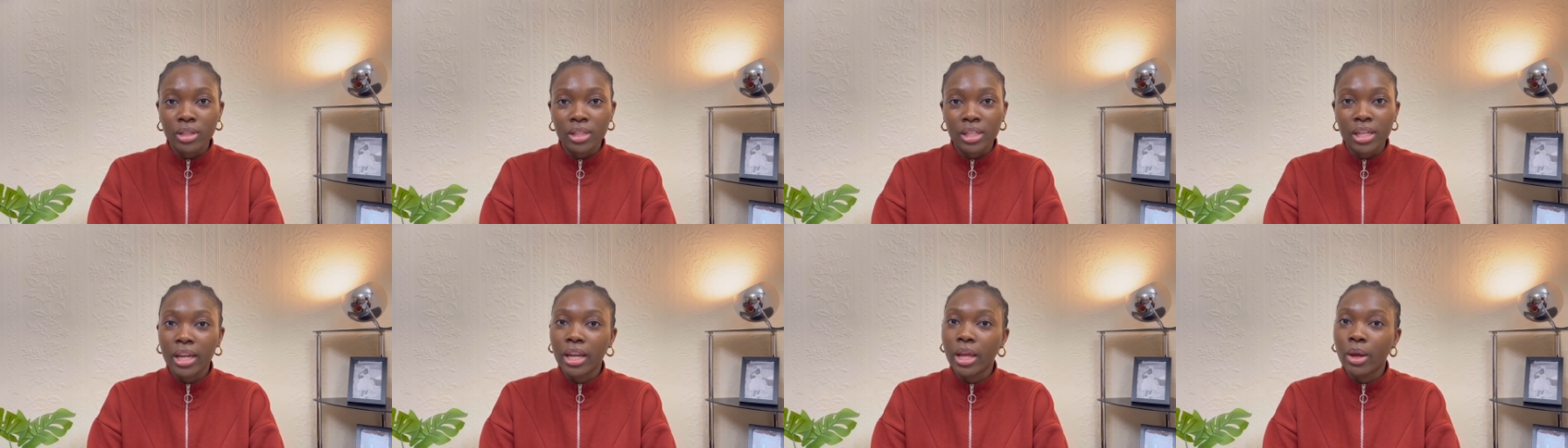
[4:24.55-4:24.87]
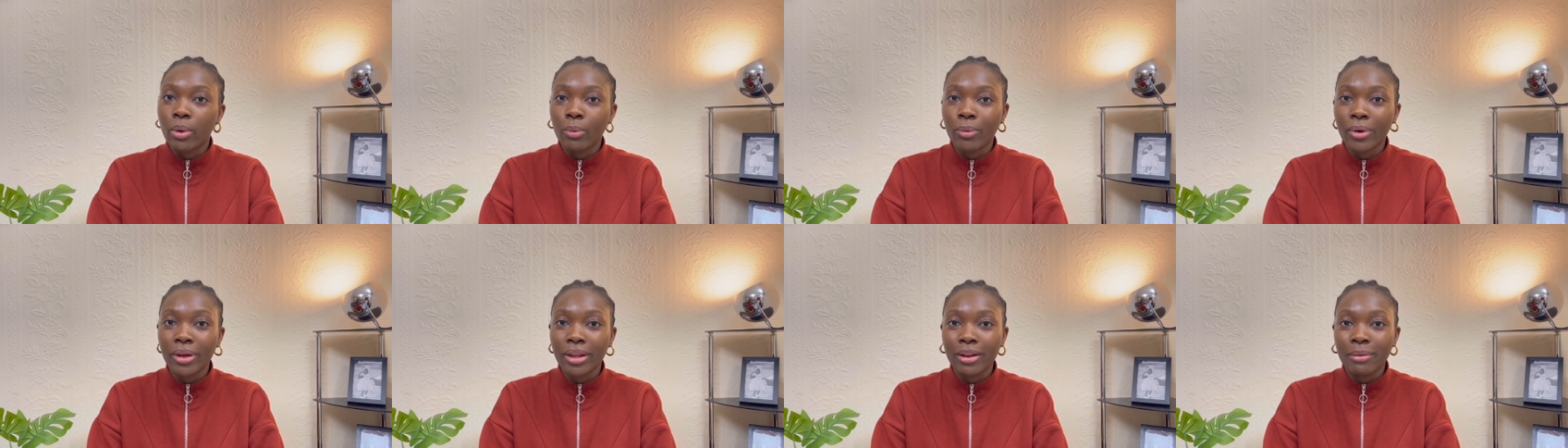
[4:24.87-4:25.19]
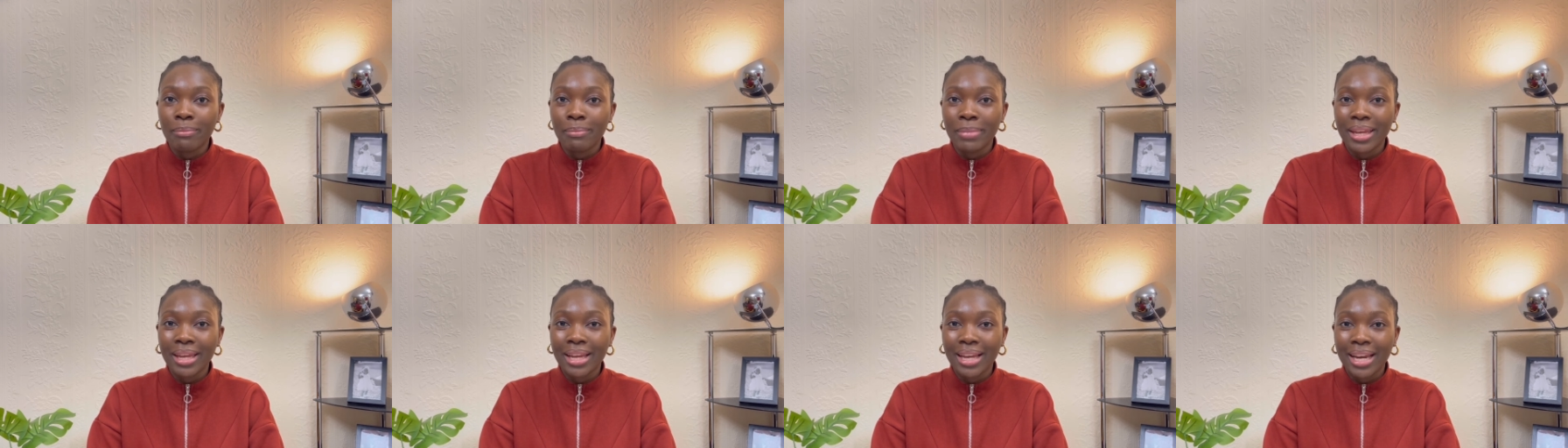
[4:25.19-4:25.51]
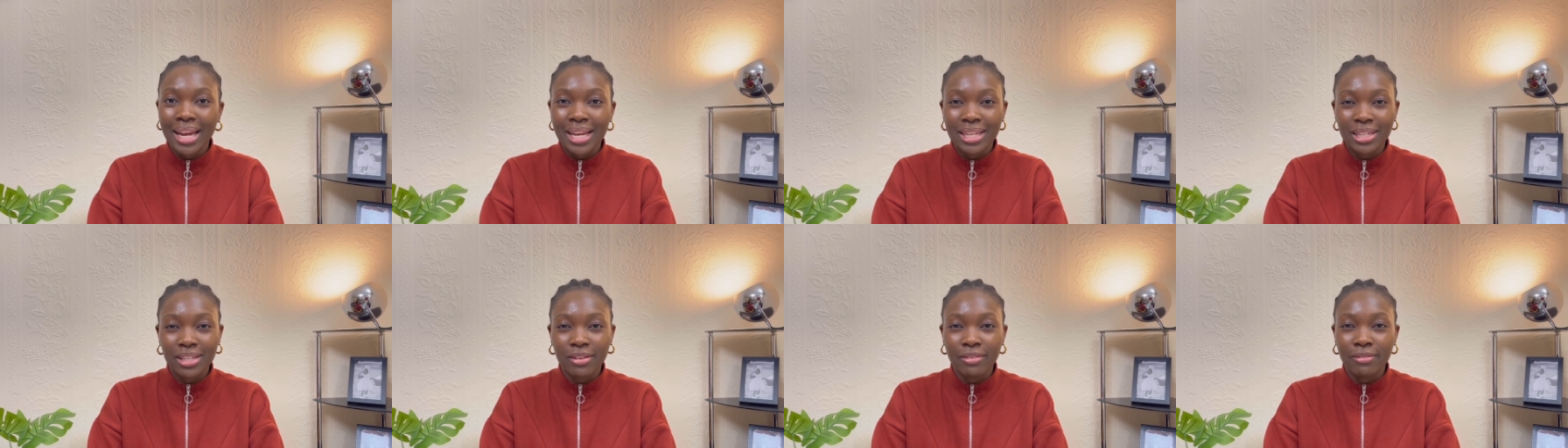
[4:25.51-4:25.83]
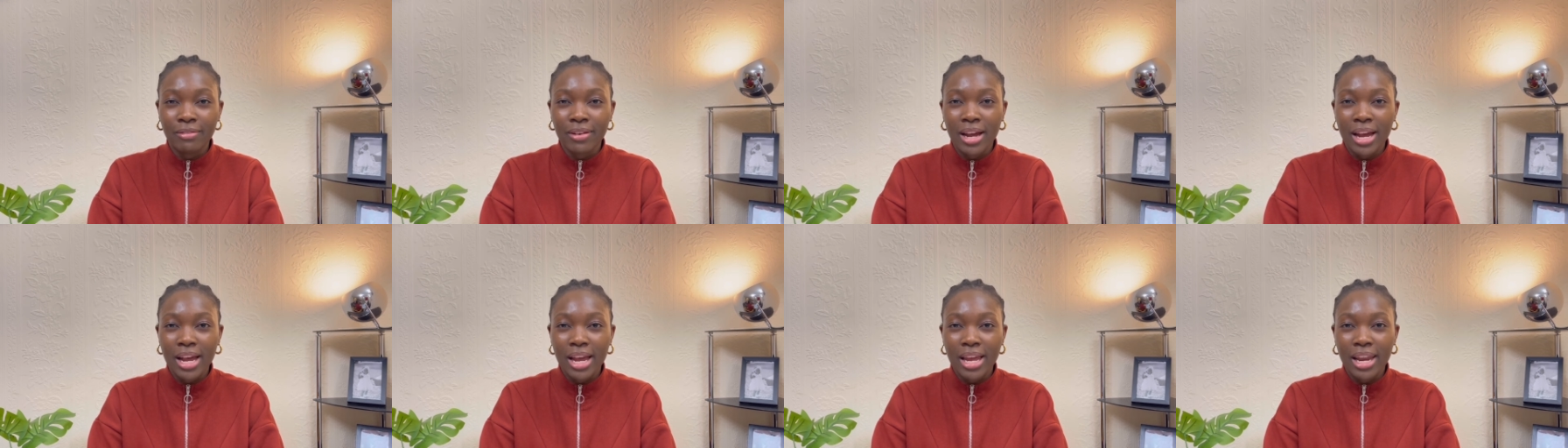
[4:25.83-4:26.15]
then it wouldn't be
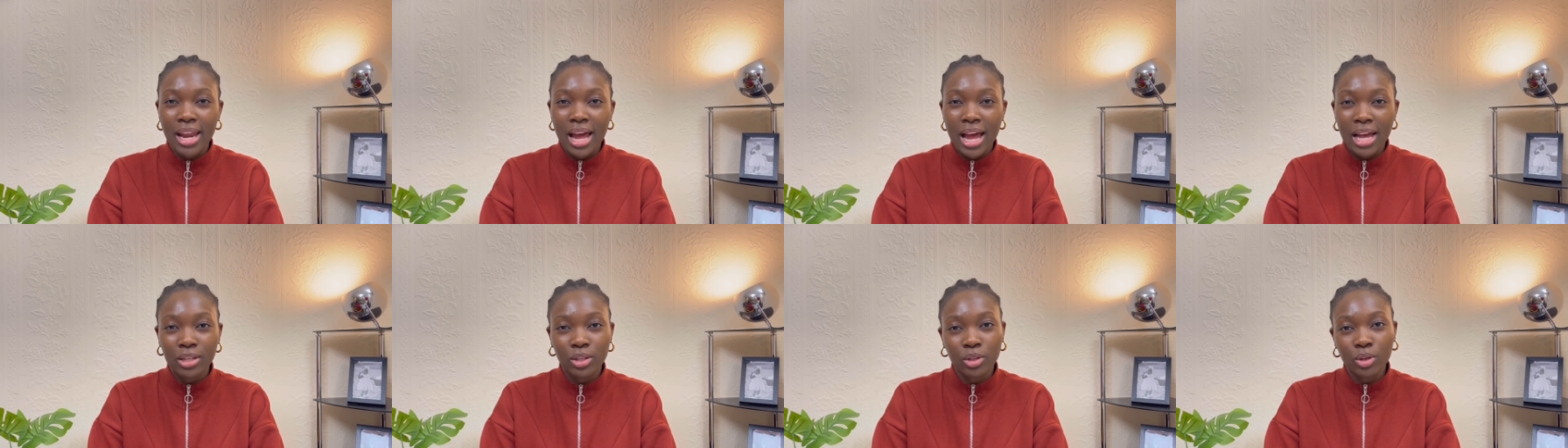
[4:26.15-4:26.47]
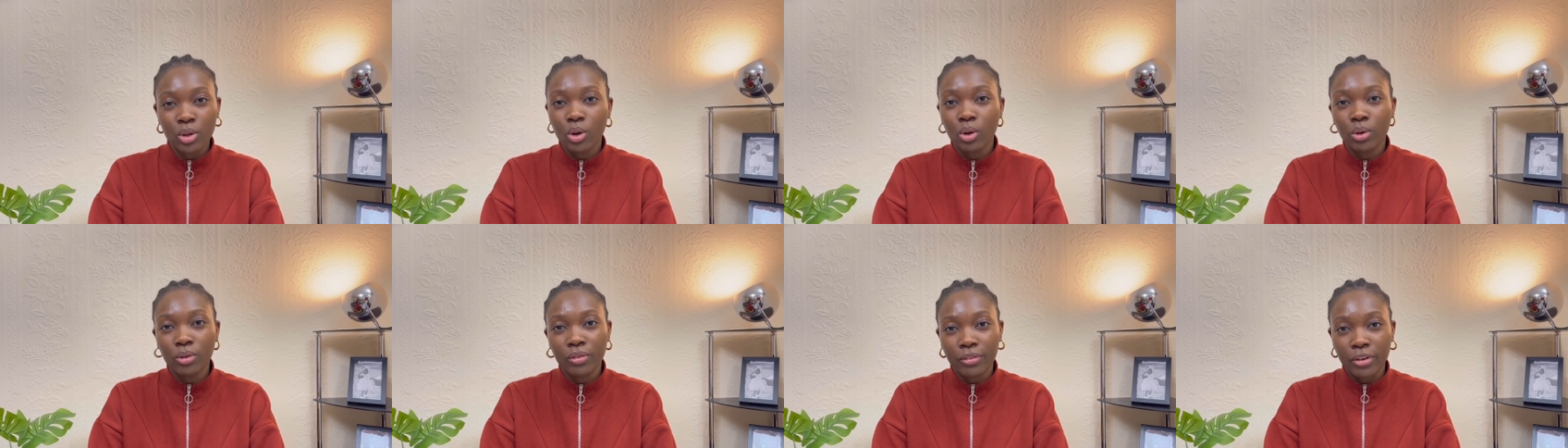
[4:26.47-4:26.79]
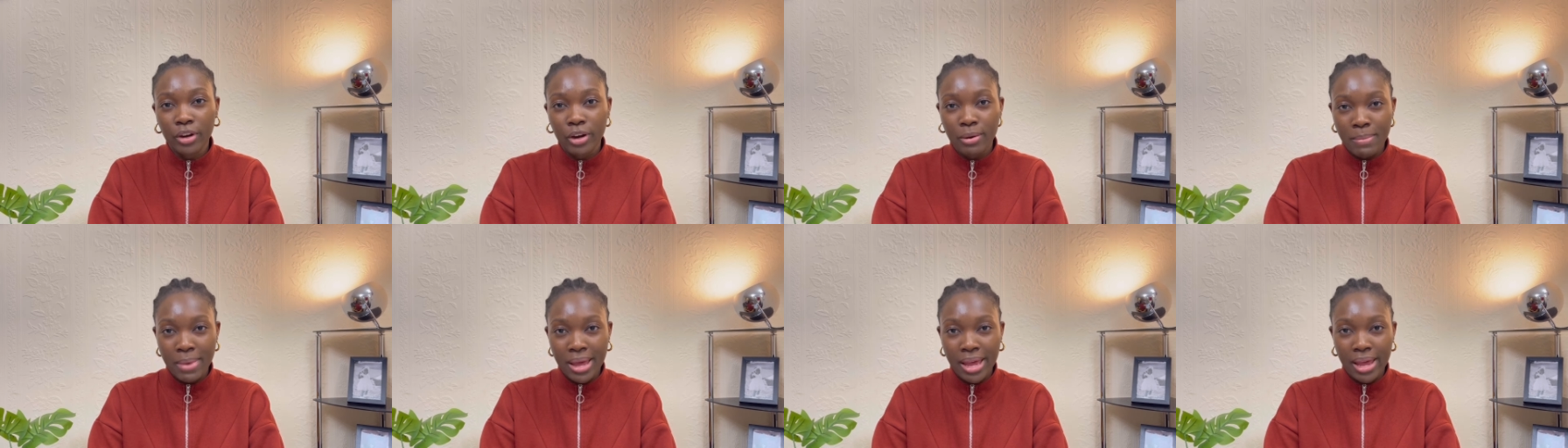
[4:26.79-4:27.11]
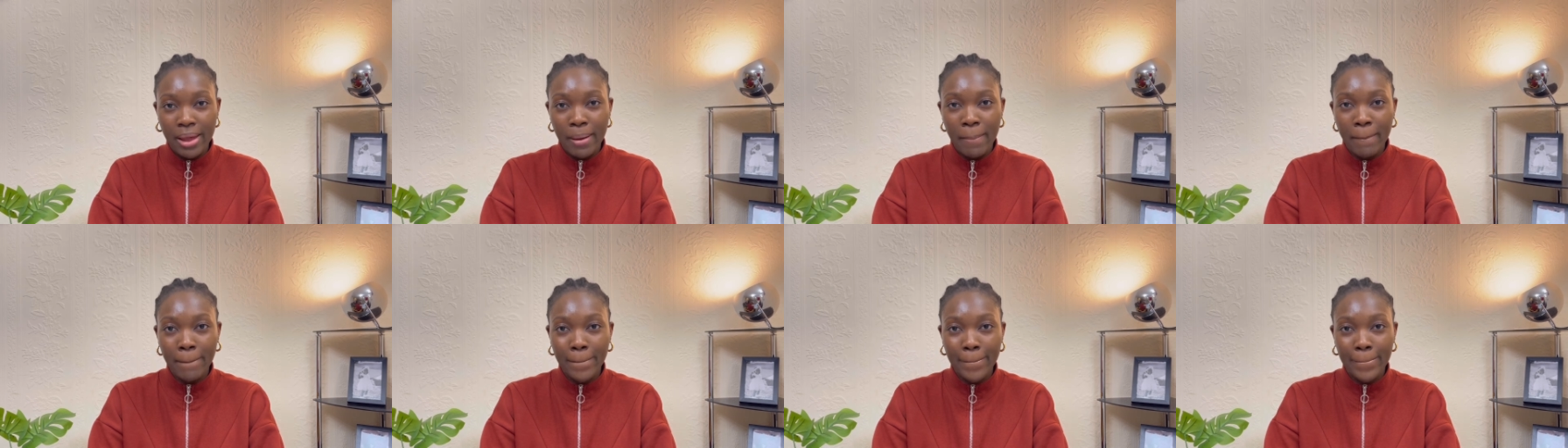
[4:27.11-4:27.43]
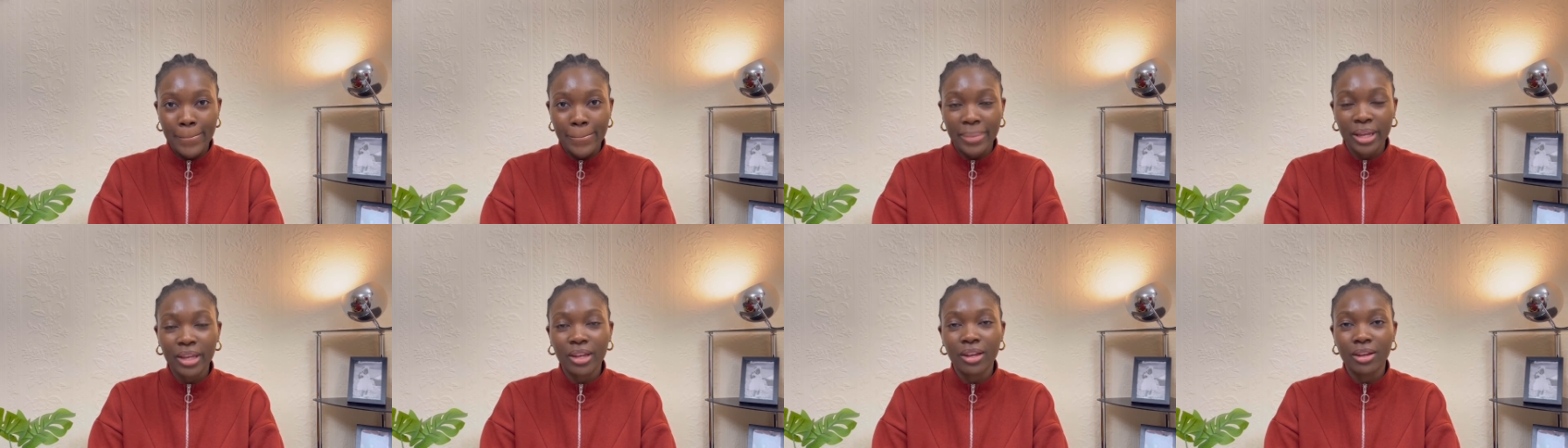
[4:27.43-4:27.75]
classified as gold vermeil
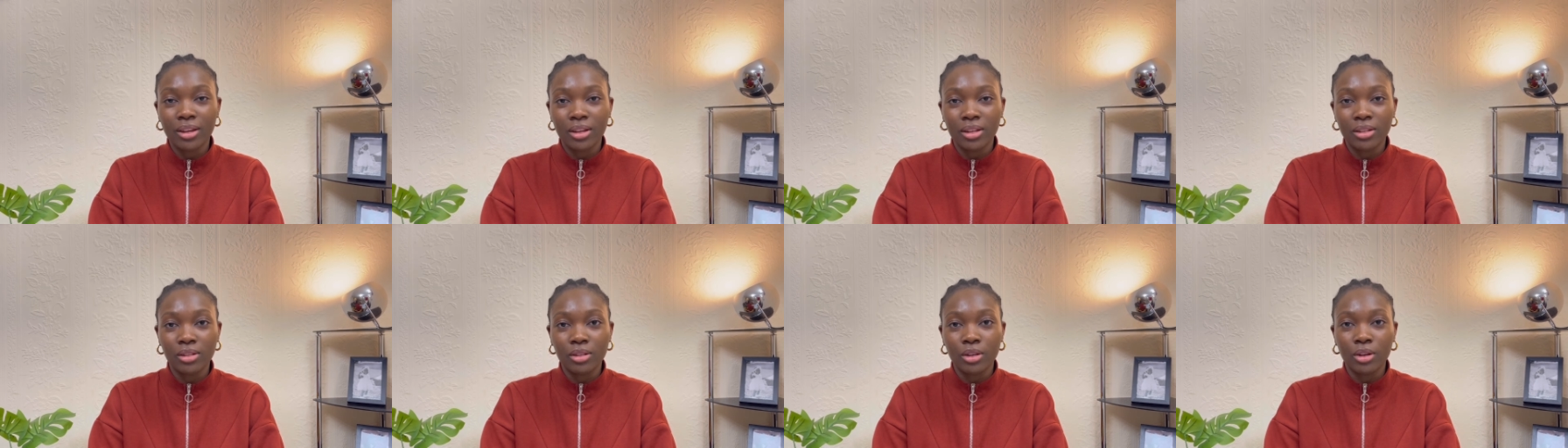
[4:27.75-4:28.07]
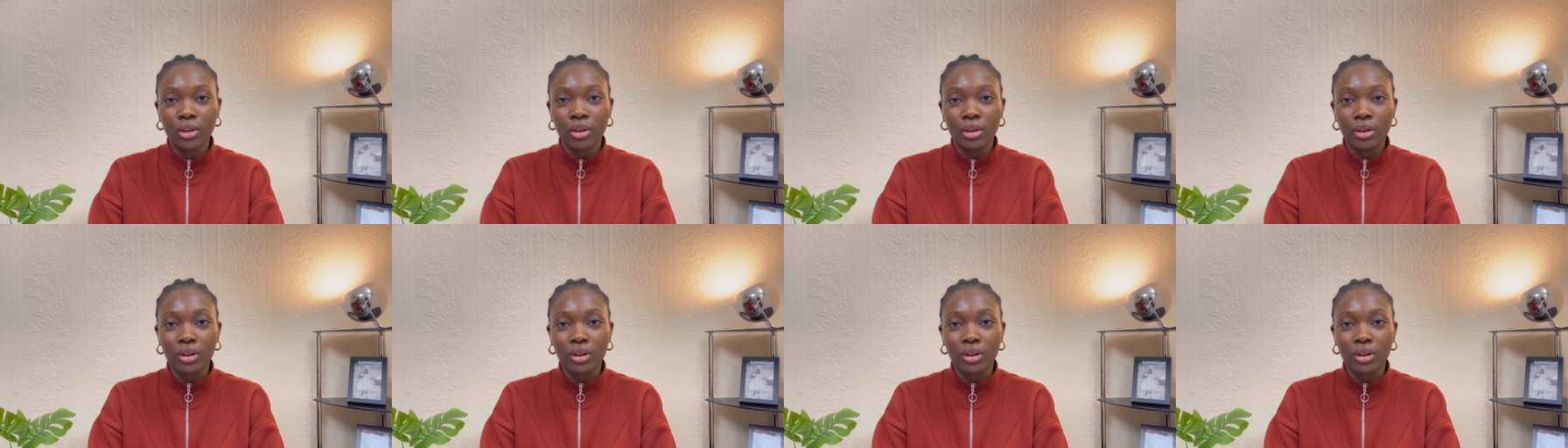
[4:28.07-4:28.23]
because